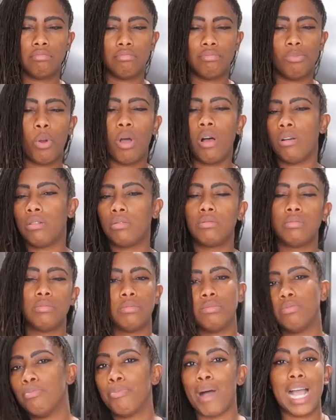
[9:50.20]
Well,
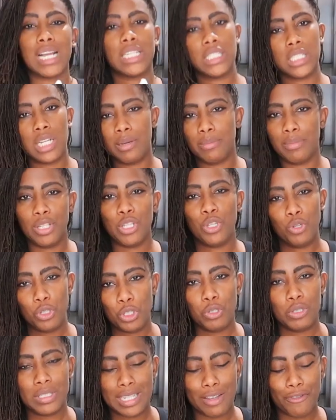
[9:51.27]
buy some and you'll
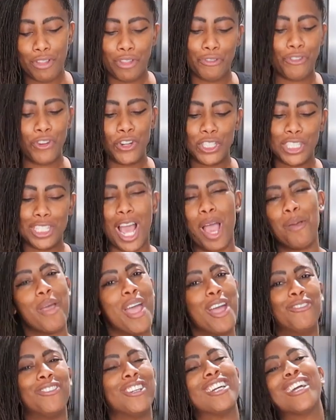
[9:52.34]
use it for the first time
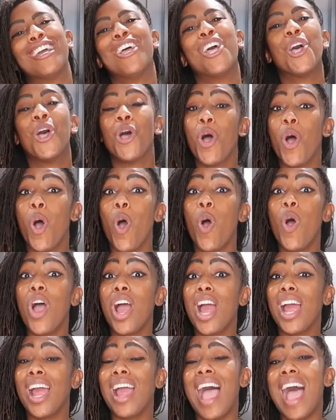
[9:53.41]
ever. Or
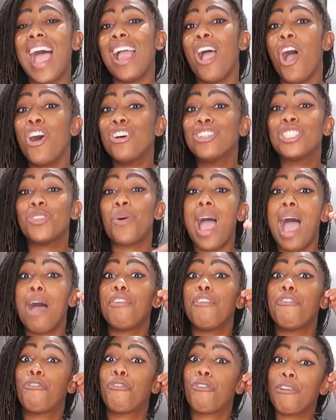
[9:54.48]
I also have
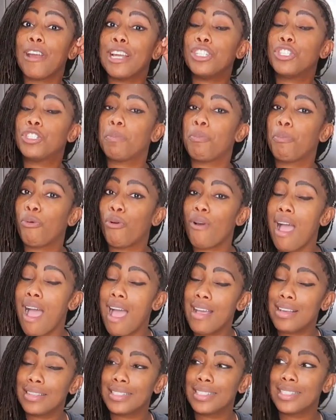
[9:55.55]
a French
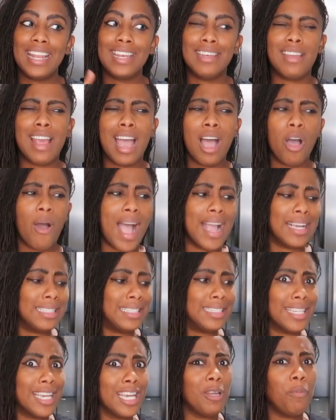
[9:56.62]
press. Now, I
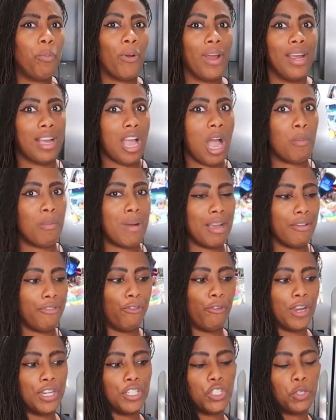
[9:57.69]
did bring out my
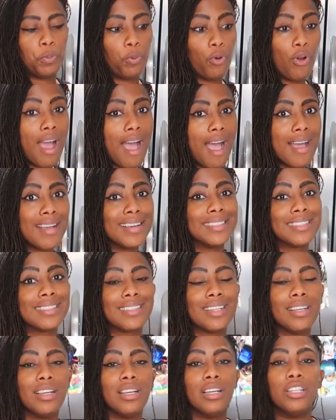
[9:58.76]
French press
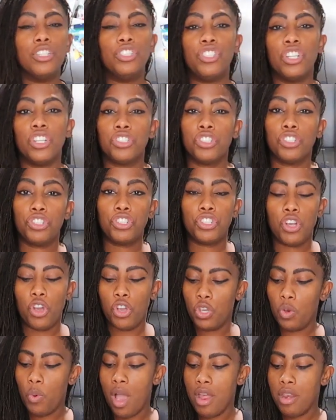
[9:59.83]
just to show
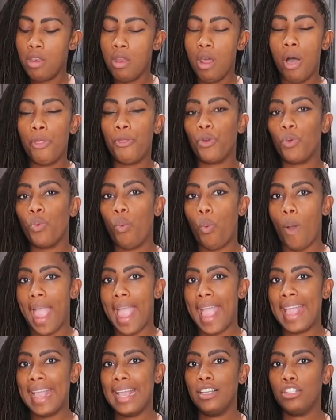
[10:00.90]
you another
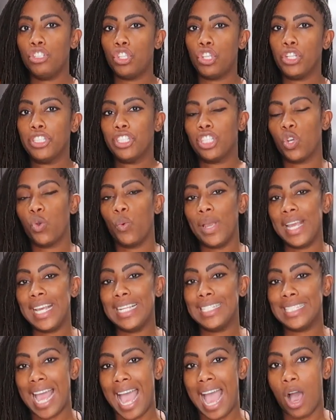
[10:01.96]
way to
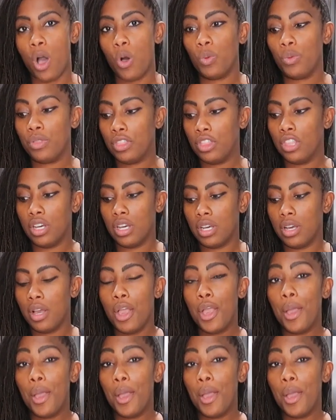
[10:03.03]
squeeze out the